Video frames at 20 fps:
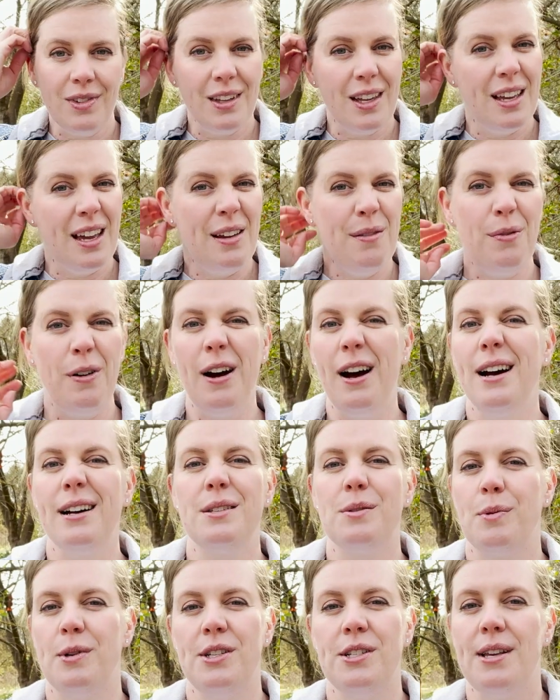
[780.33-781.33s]
And for
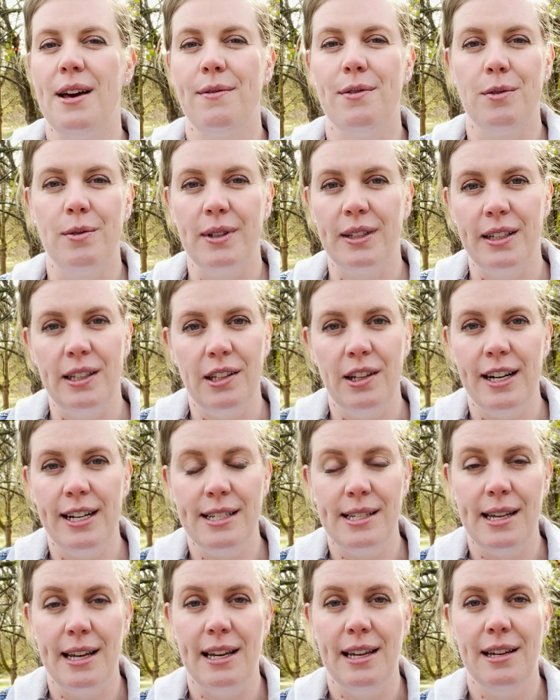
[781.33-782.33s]
us, we just have a really
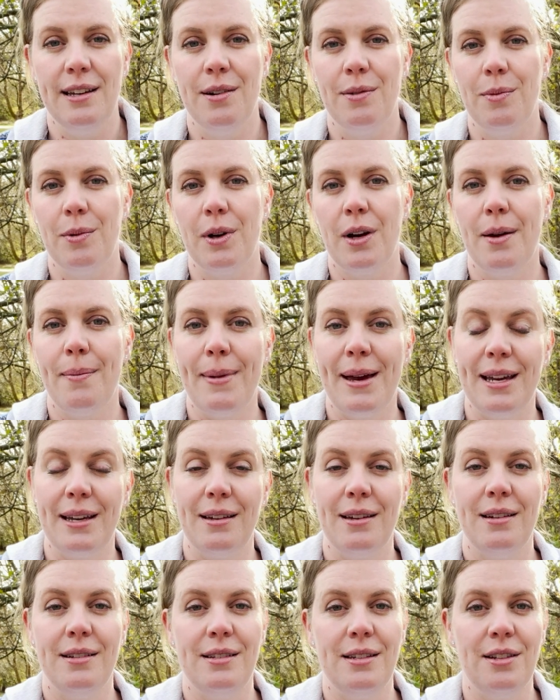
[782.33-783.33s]
light tea. When I
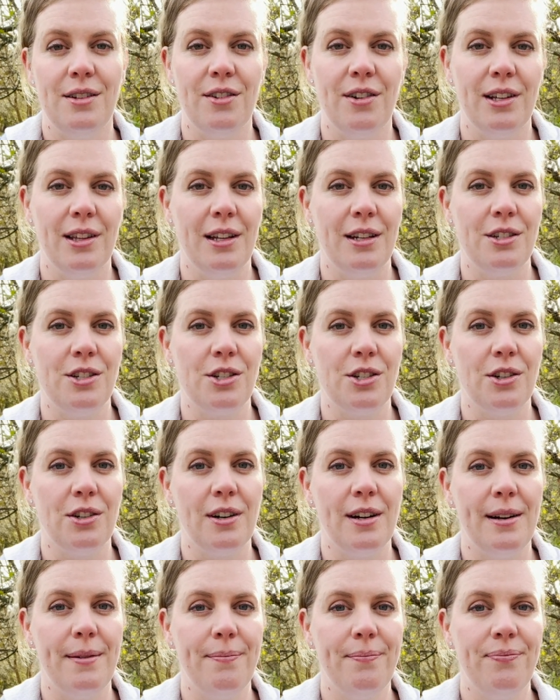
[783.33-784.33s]
make dinner at
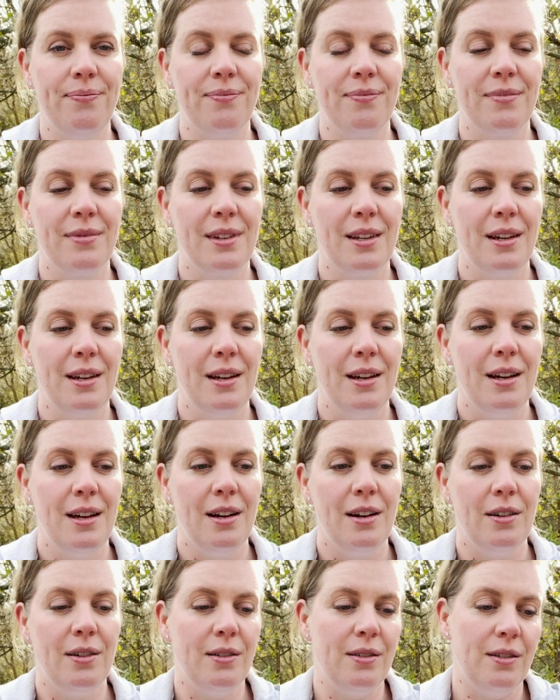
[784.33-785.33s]
lunchtime,
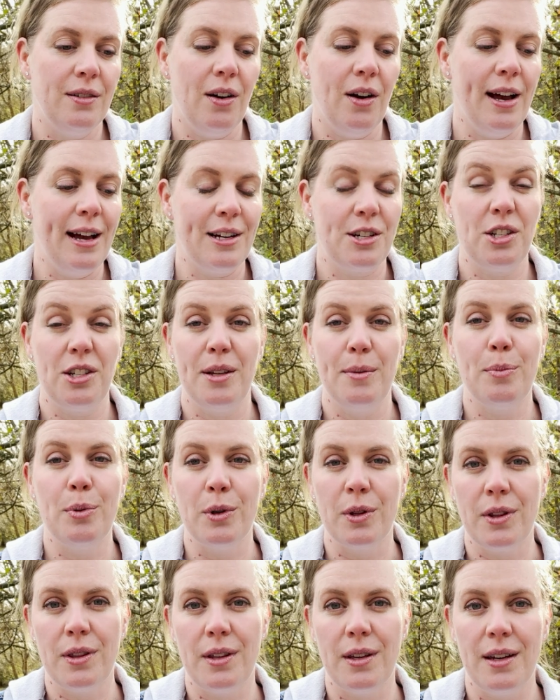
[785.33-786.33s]
I actually
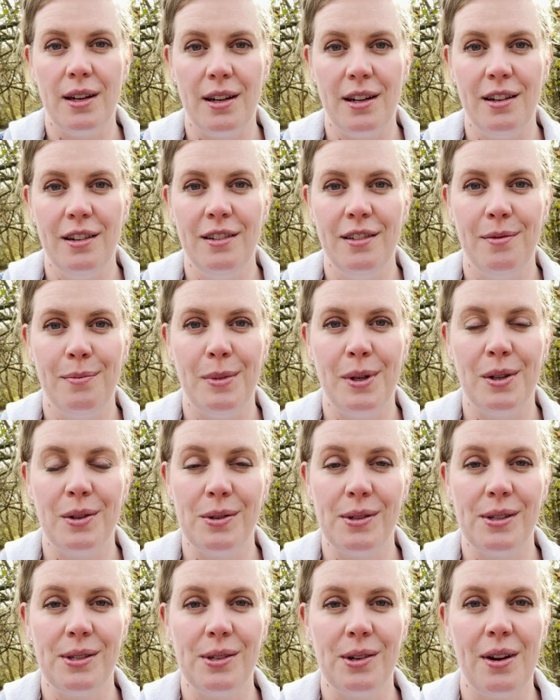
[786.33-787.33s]
put the
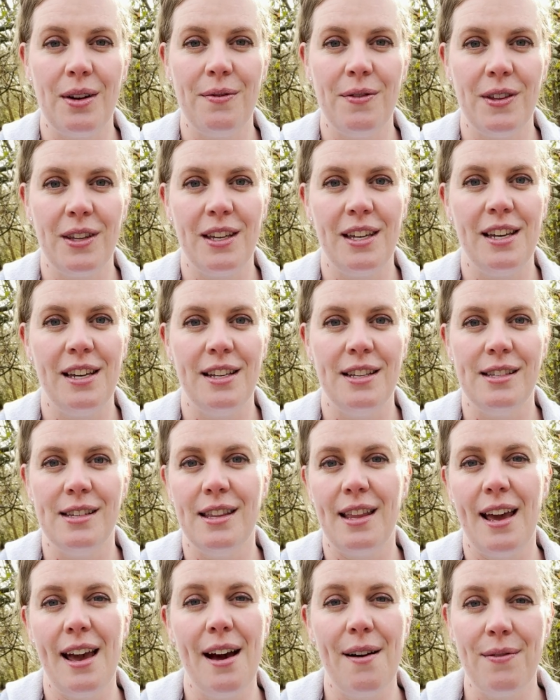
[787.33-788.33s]
meals aside for the kids
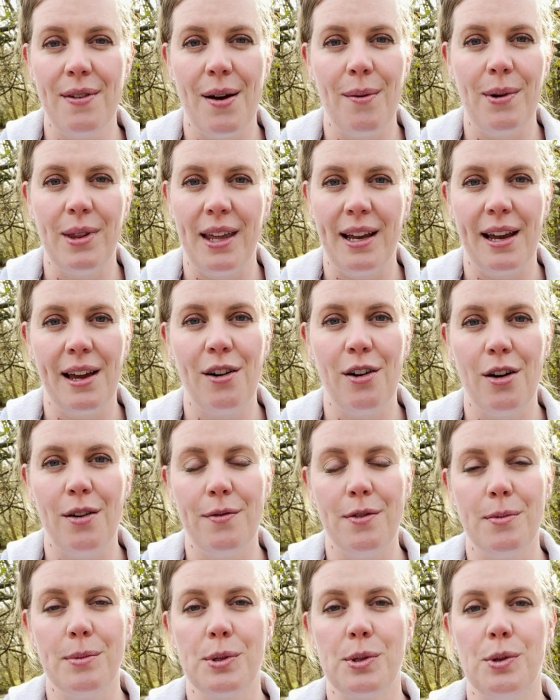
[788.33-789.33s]
and they have that when they get home
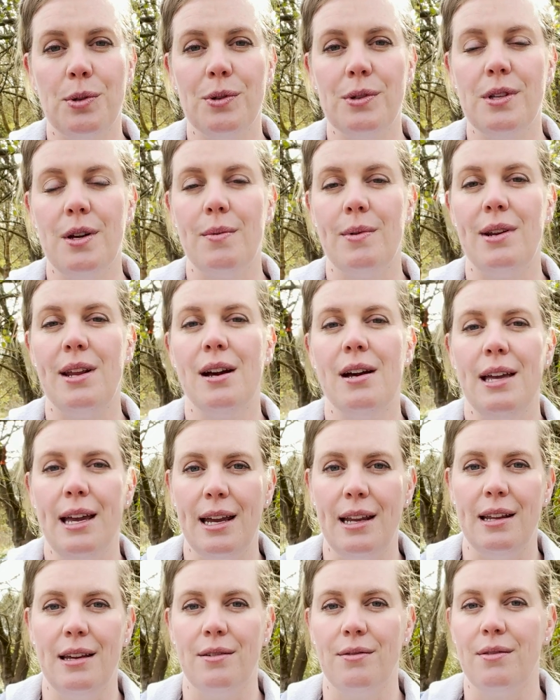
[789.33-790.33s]
from school. So we're now
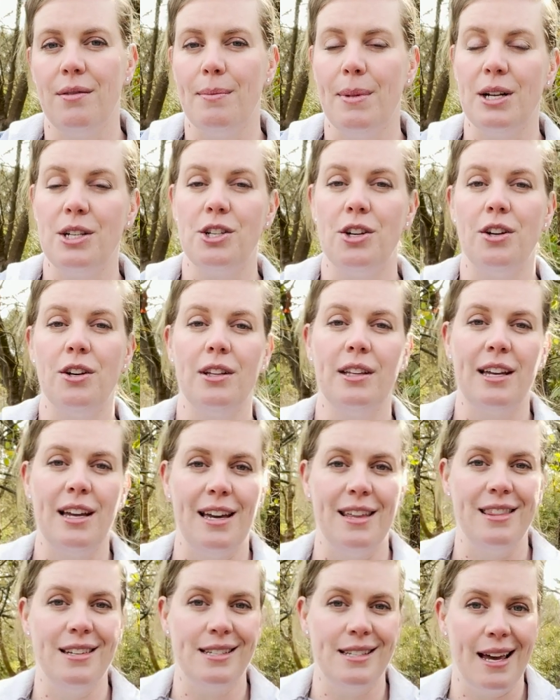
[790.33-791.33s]
eating much earlier
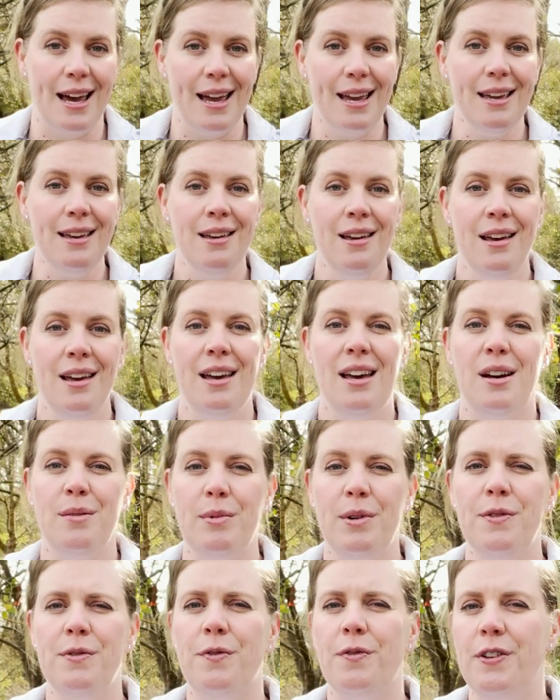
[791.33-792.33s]
in the day and
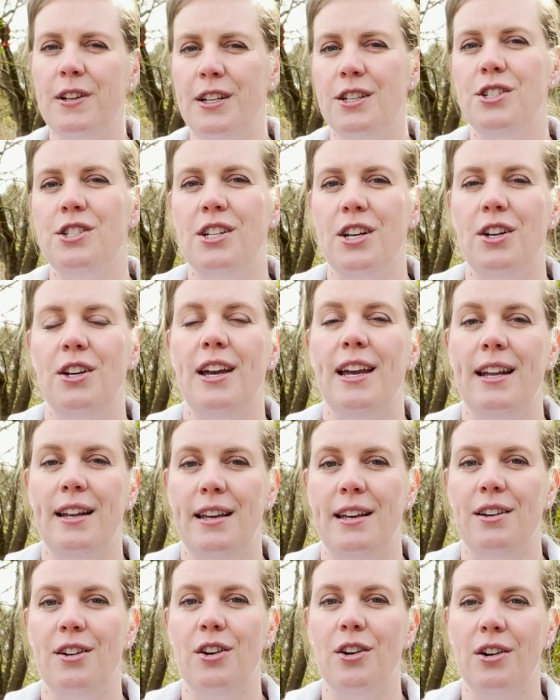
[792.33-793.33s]
we've finished
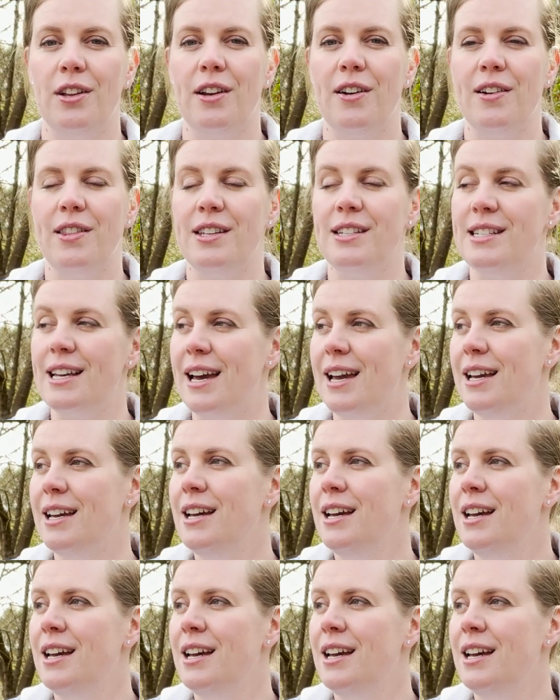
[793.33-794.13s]
eating earlier in the day.